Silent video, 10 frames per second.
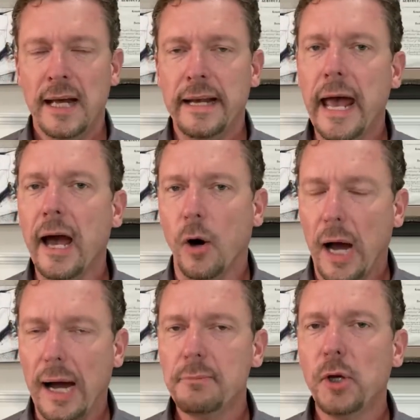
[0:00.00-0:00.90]
Now,
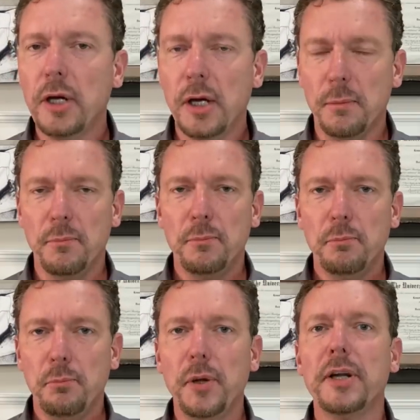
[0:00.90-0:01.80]
I'm going to
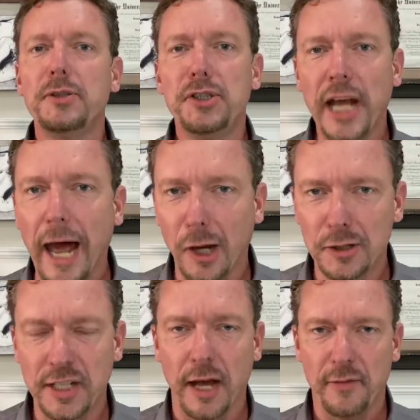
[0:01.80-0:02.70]
put a
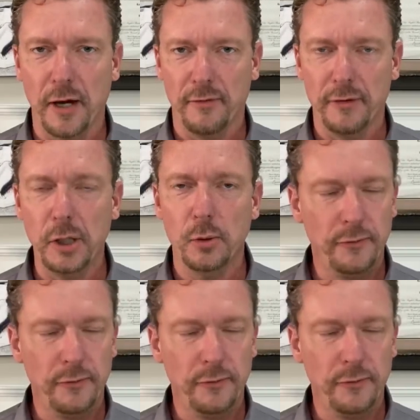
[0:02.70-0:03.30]
challenge out there for you.